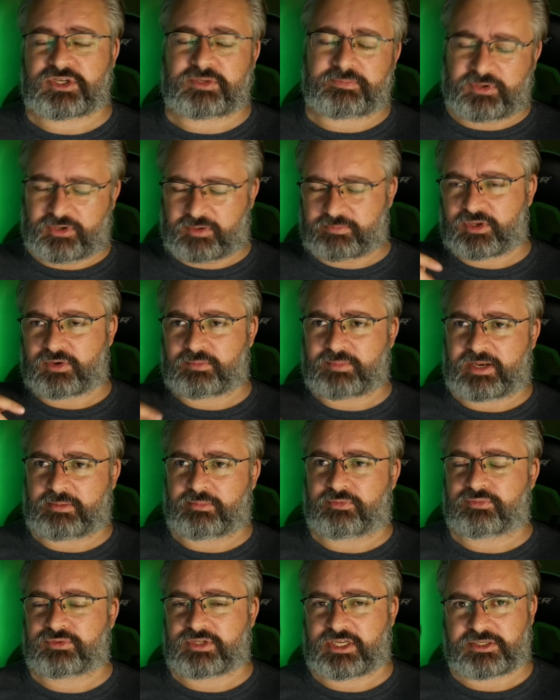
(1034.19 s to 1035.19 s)
She'd built a computer
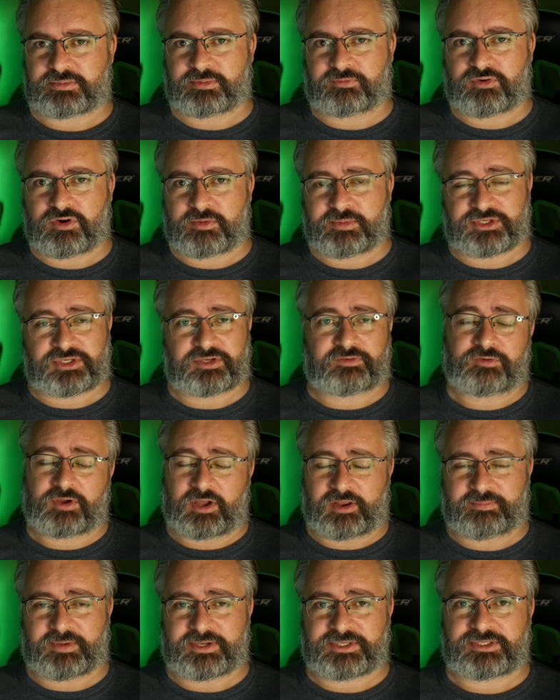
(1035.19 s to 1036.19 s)
many years before, but she'd
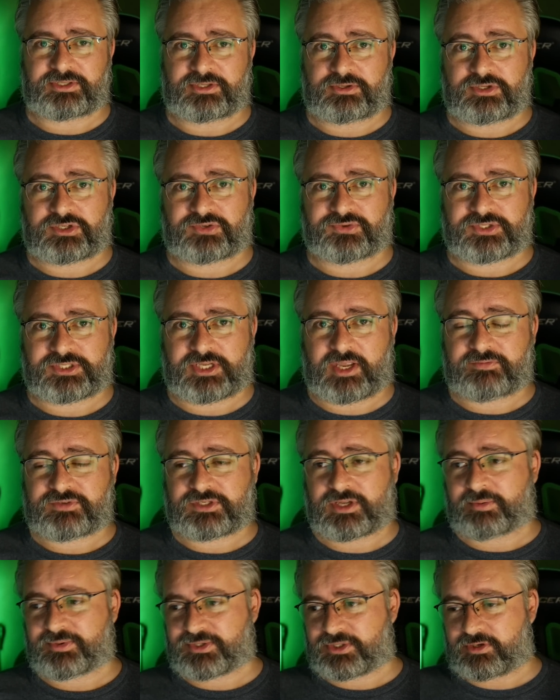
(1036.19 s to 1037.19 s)
forgotten most of the useful stuff.
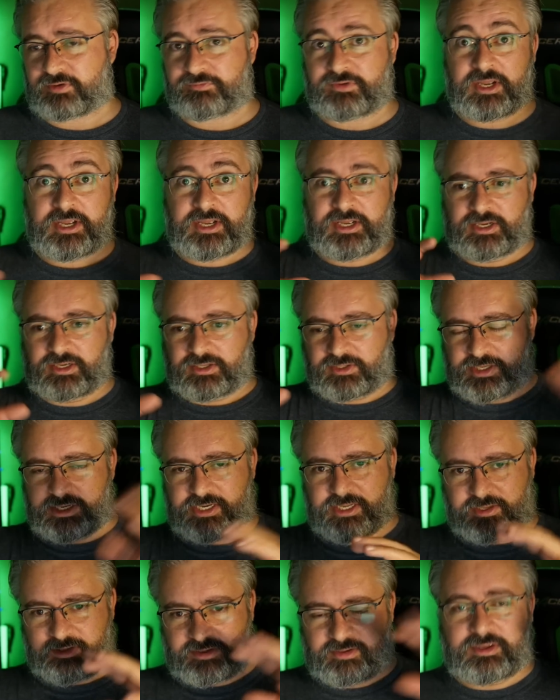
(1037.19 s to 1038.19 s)
So I was sort of
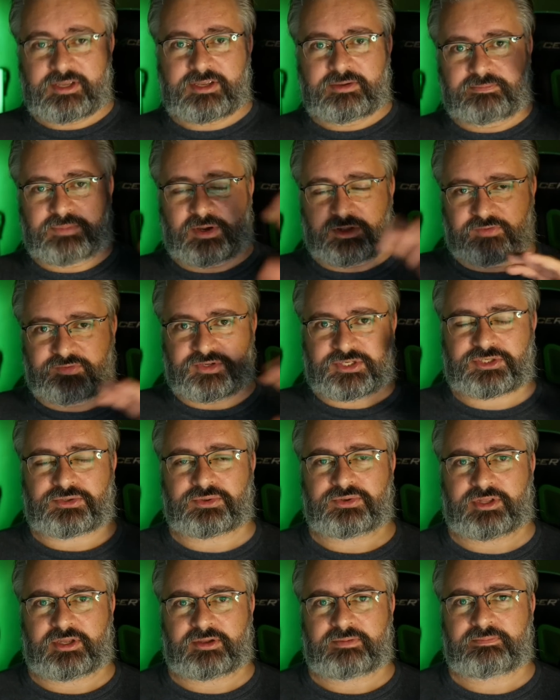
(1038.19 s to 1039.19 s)
leading both of us
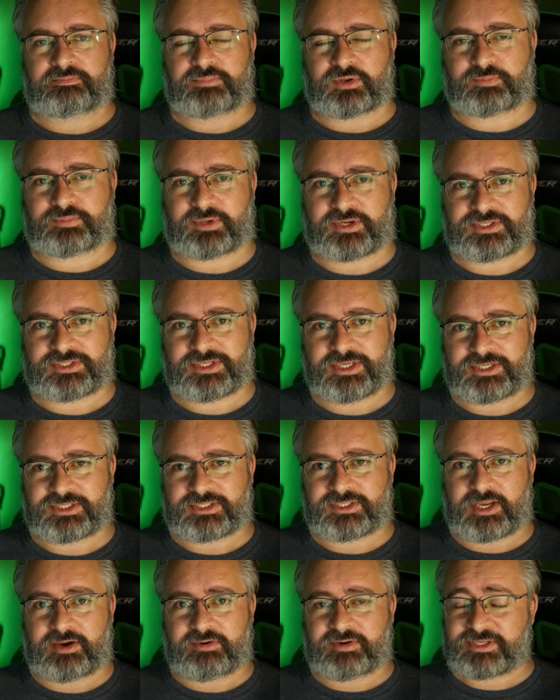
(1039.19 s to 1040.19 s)
through the build
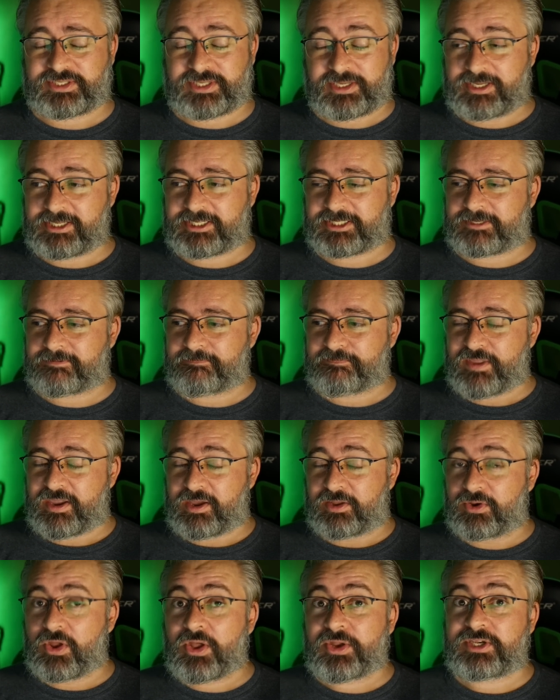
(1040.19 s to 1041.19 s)
process there, and it's it's
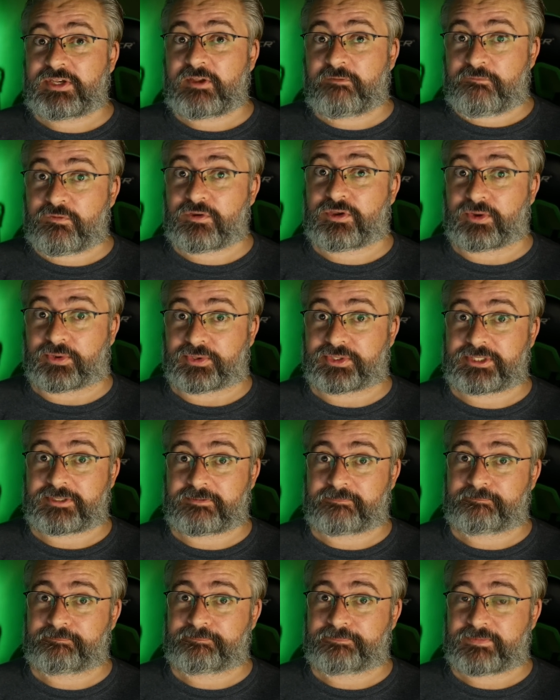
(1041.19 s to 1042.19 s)
not
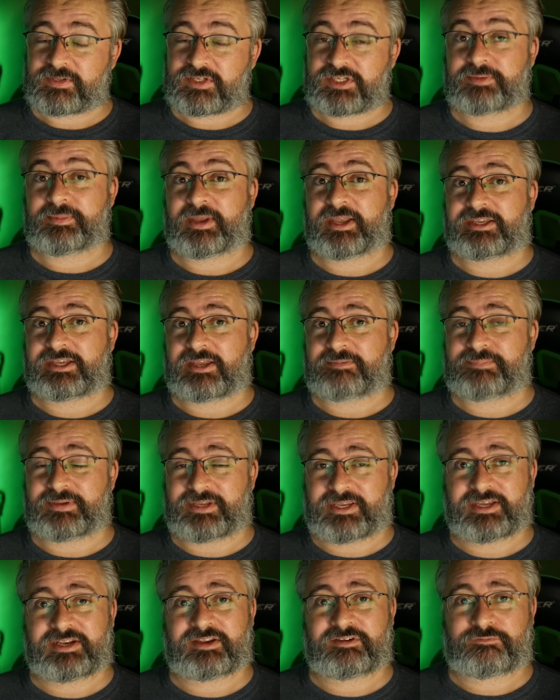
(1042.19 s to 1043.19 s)
difficult to make a
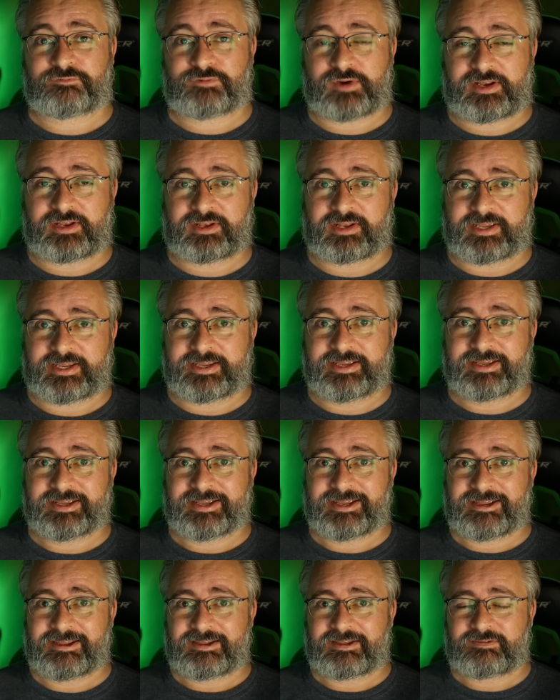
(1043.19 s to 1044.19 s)
beginner friendly
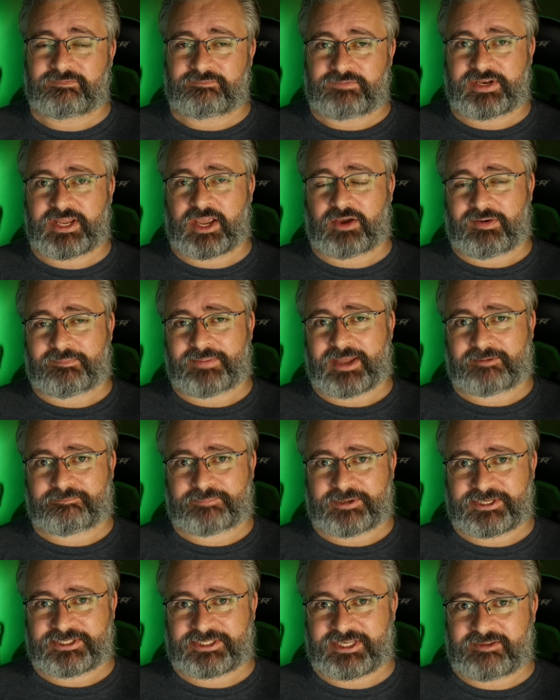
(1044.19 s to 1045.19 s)
video about
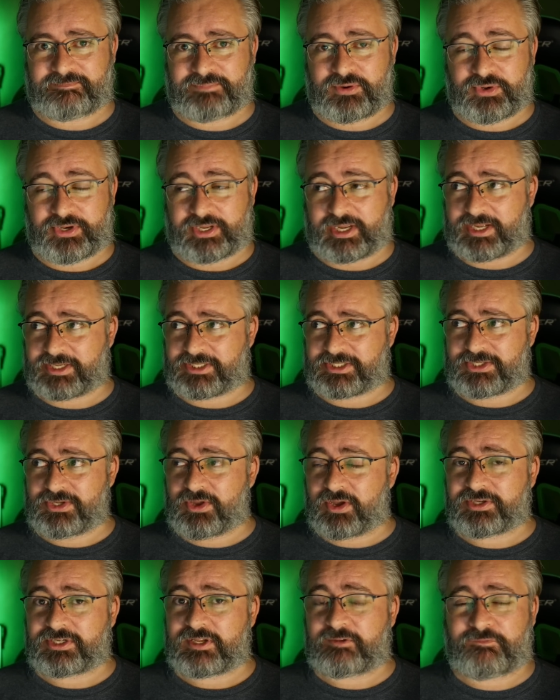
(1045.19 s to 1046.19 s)
PC building. It's
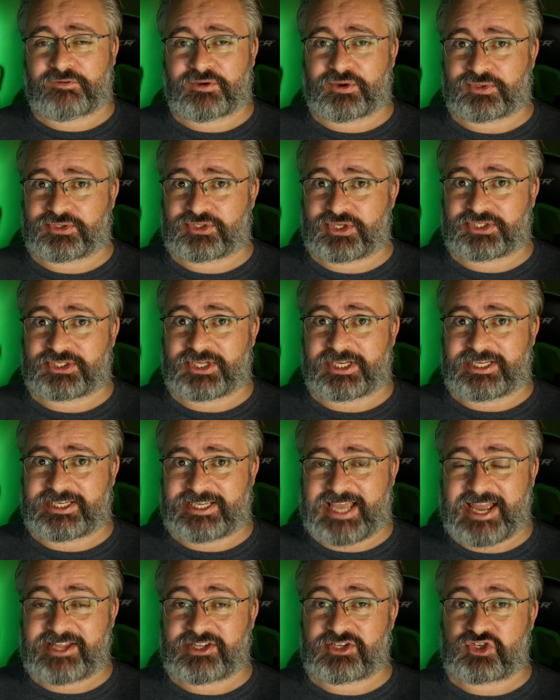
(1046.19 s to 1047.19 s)
not difficult just to
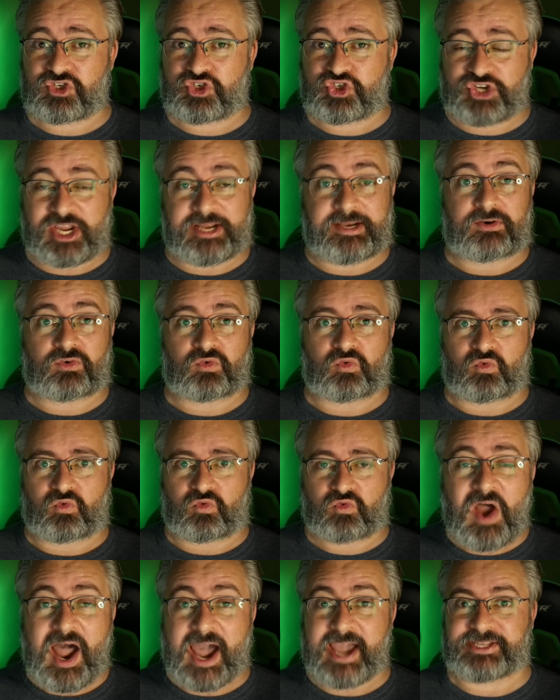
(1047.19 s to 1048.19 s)
get shit
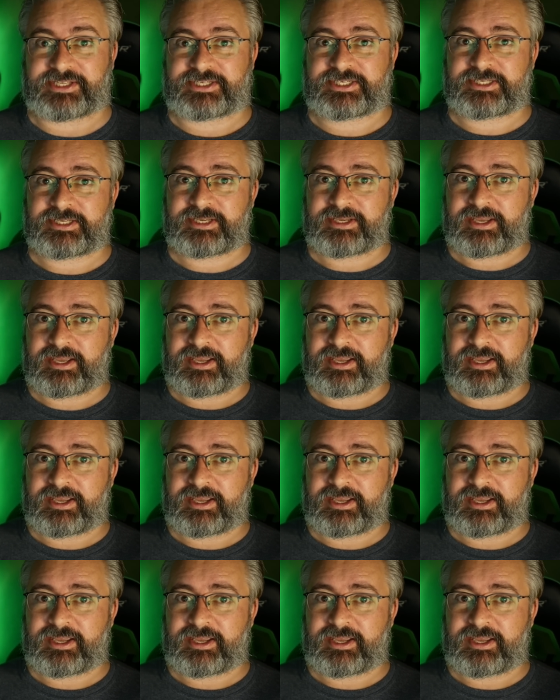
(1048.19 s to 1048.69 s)
right.